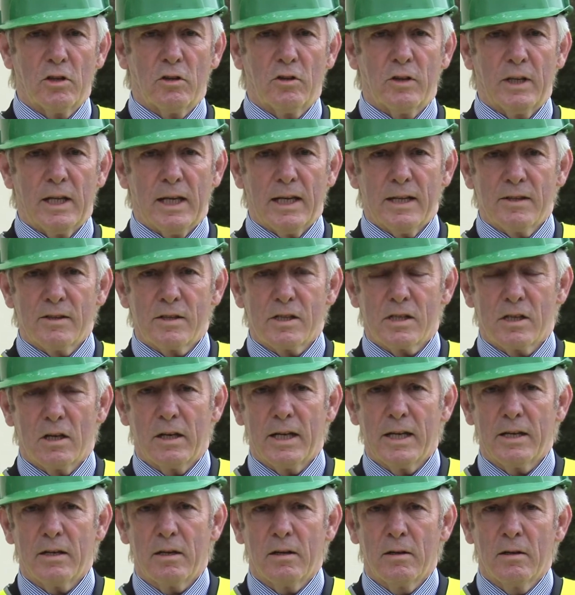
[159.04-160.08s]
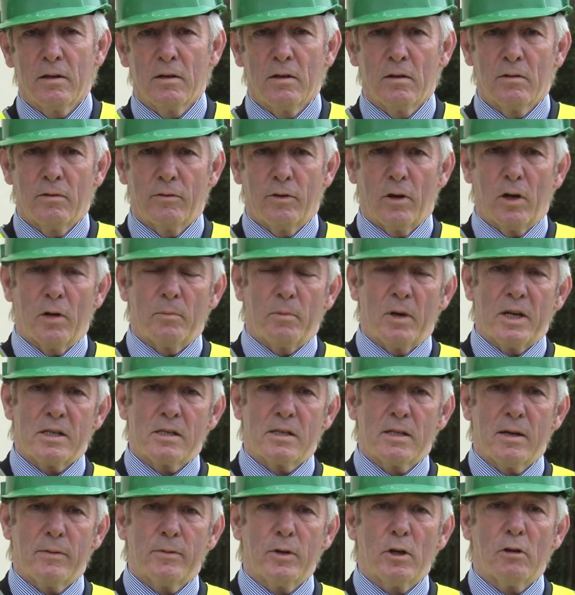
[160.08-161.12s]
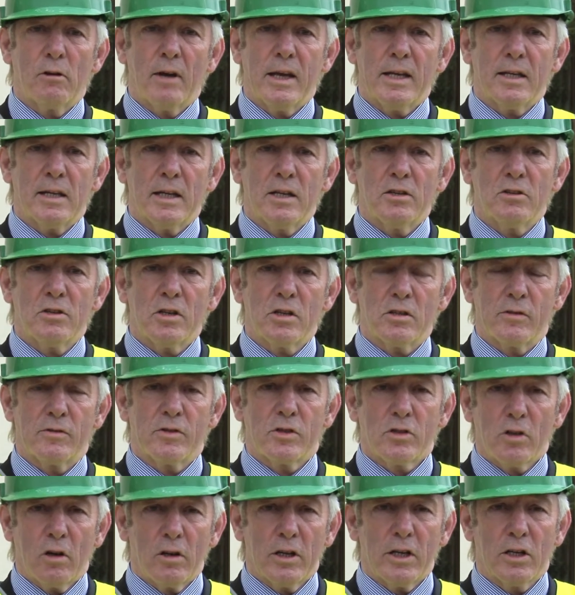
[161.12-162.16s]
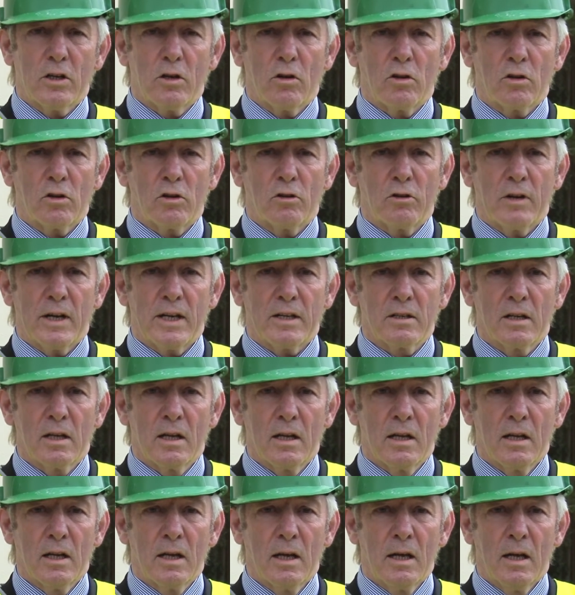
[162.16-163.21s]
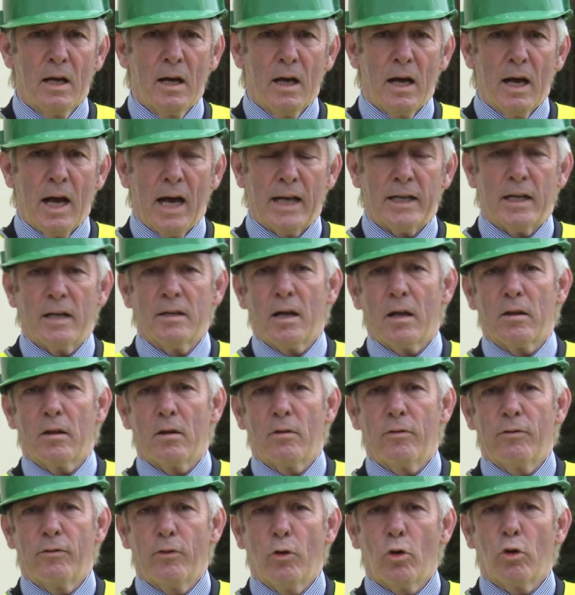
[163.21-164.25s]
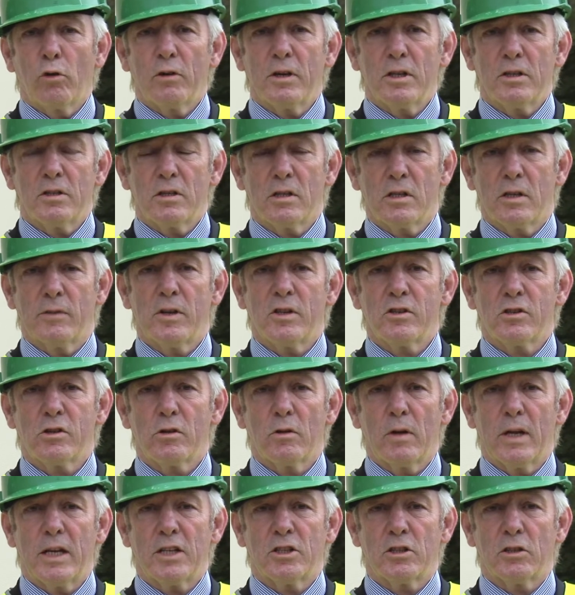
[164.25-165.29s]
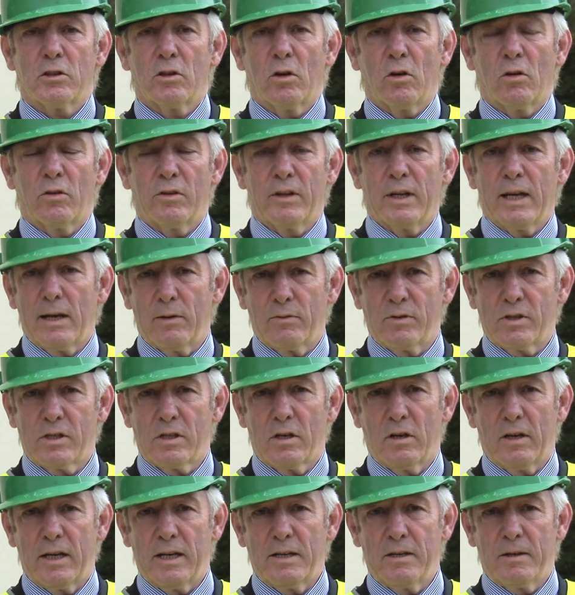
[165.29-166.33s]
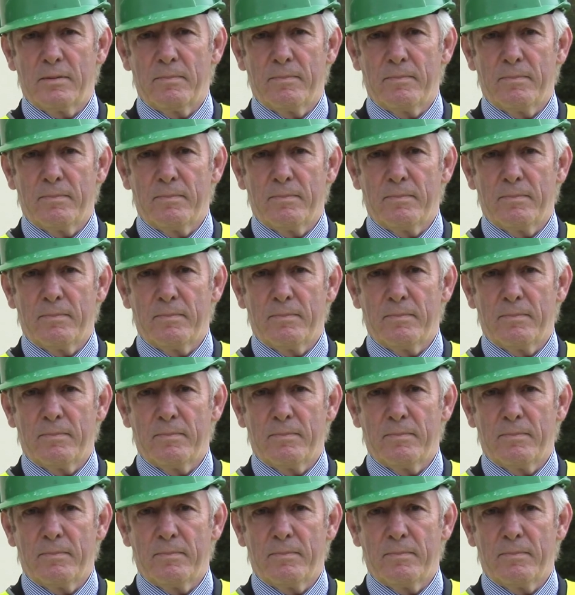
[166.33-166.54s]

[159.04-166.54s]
on the inside, followed by 7 or 8 inches of solid concrete and another 4 inches of insulation on the outside.